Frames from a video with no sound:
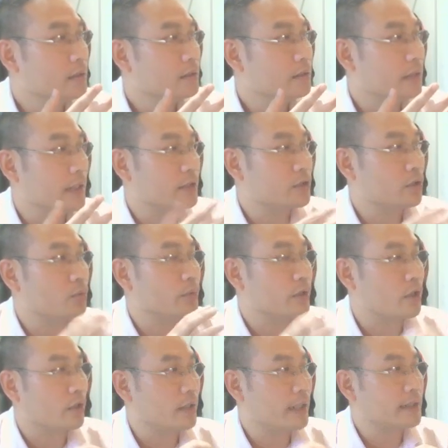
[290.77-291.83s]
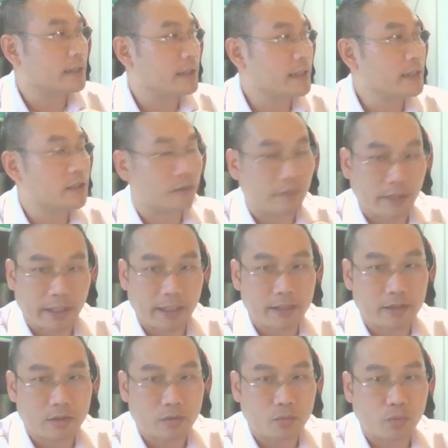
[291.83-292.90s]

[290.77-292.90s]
right? So we collect the list of eggs,